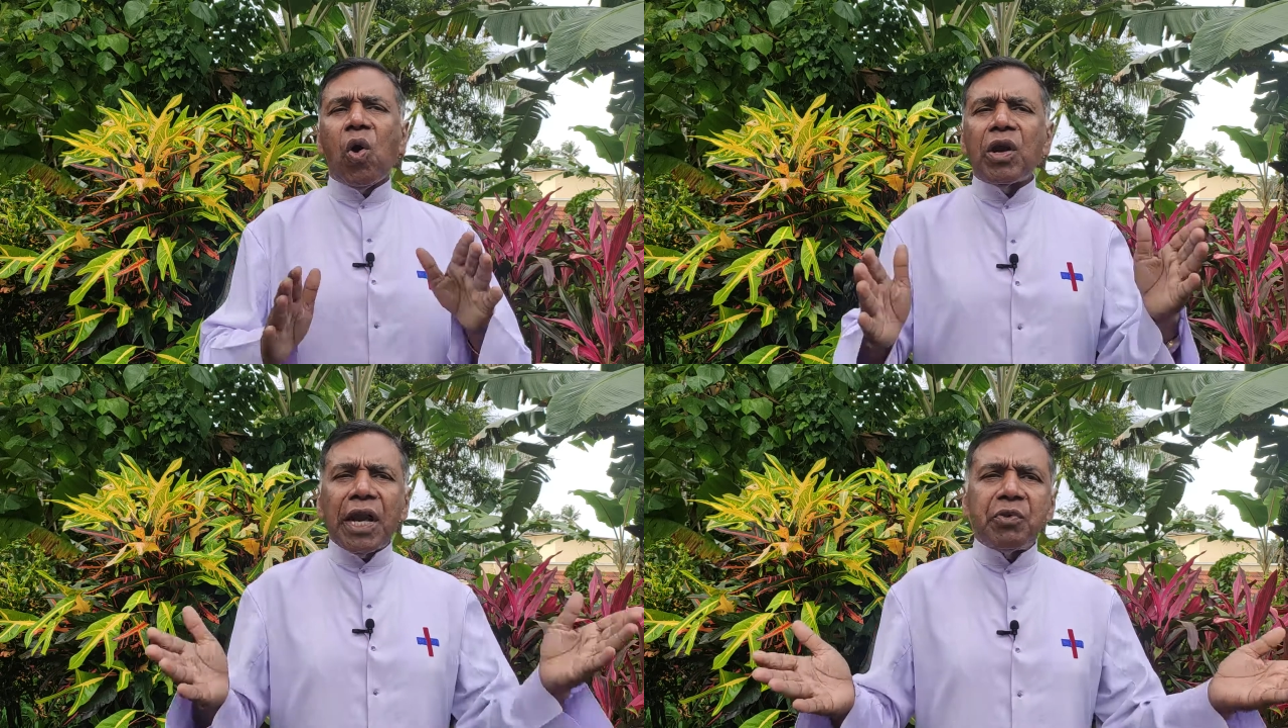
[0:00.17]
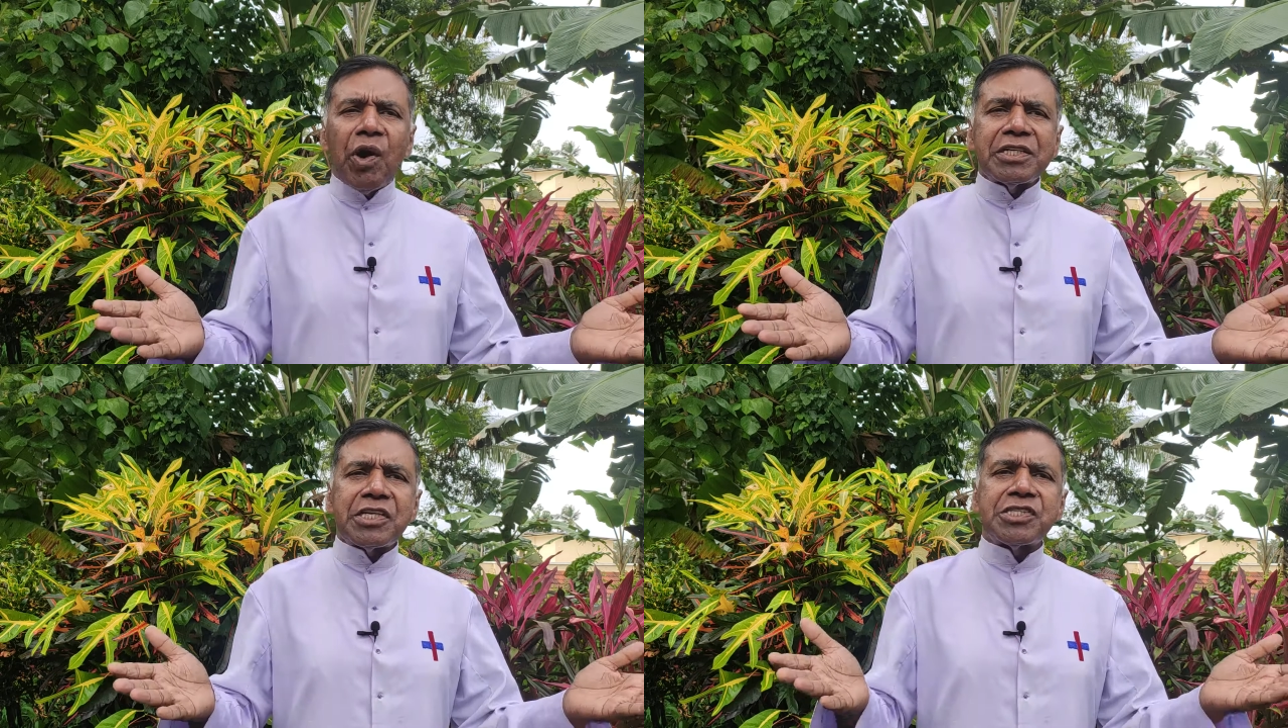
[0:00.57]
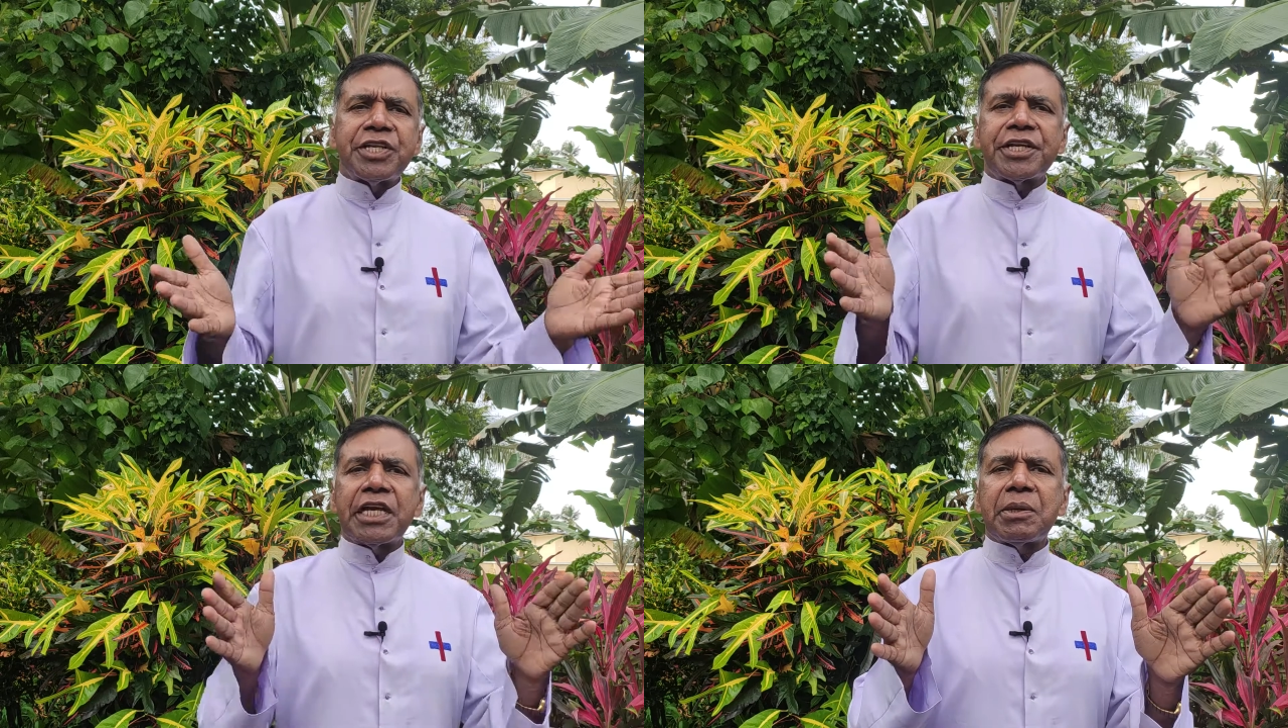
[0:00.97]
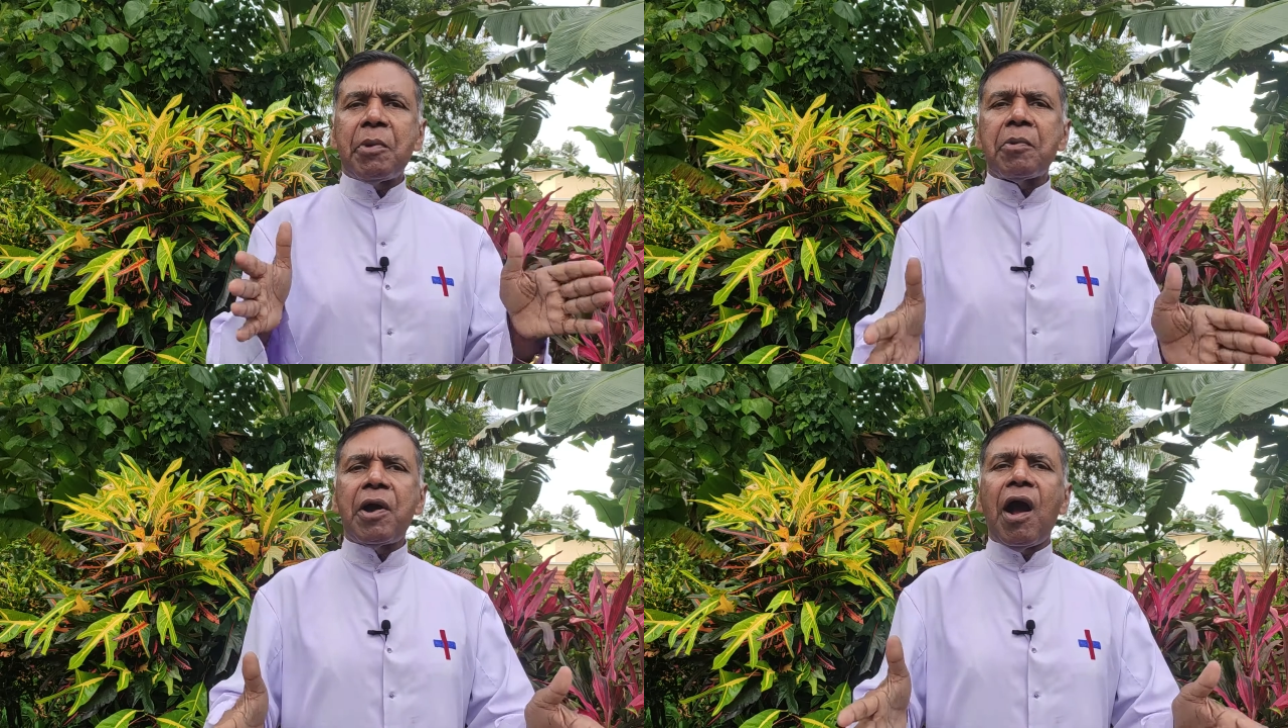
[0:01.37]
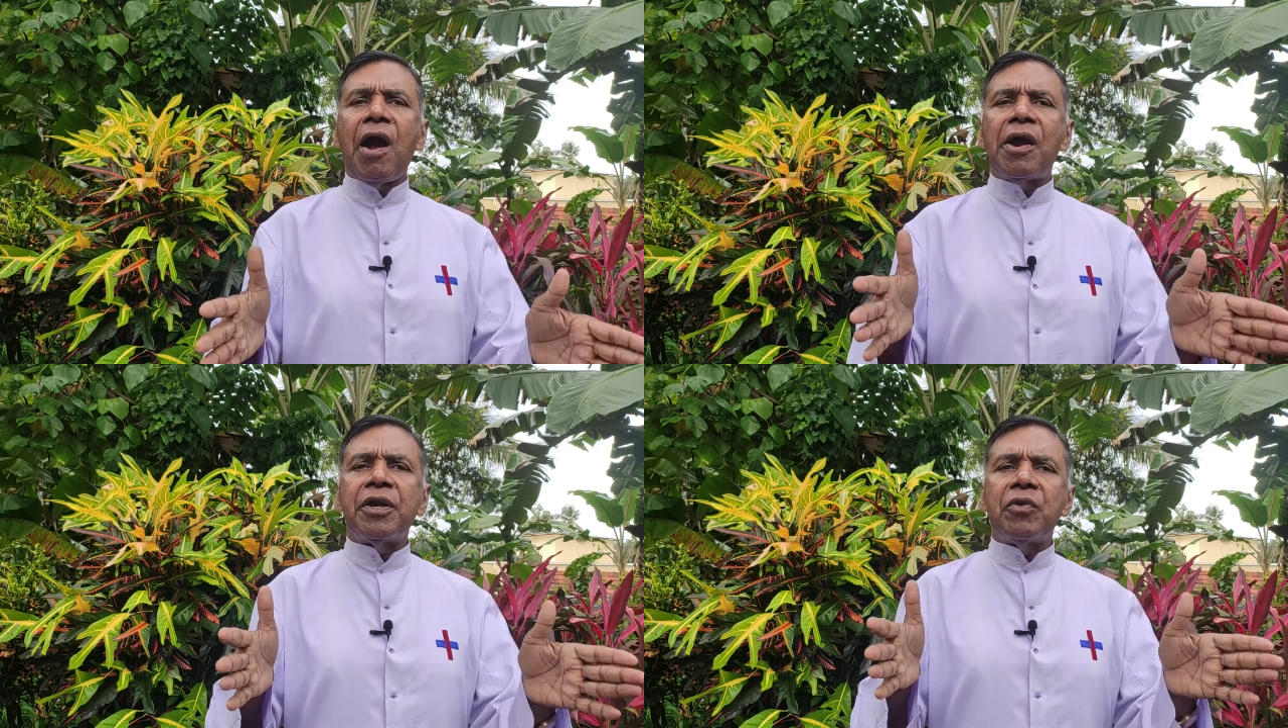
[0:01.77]
All advances in the kingdom of
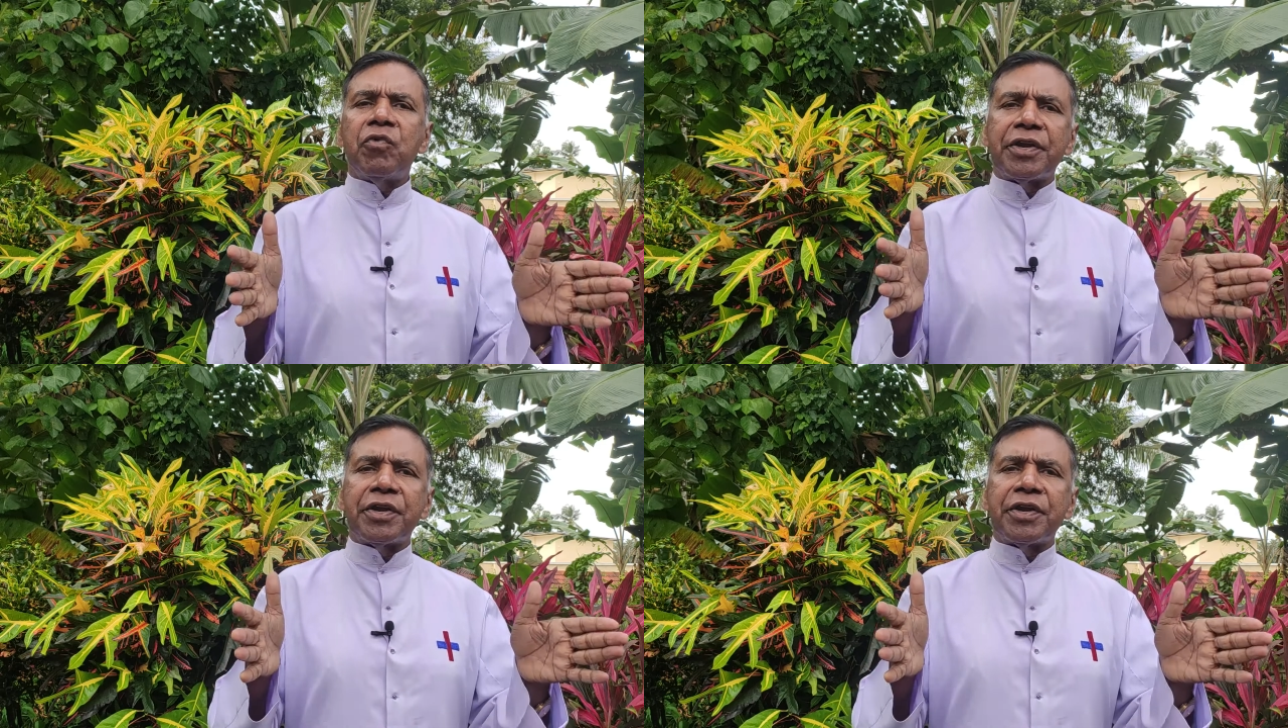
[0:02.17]
God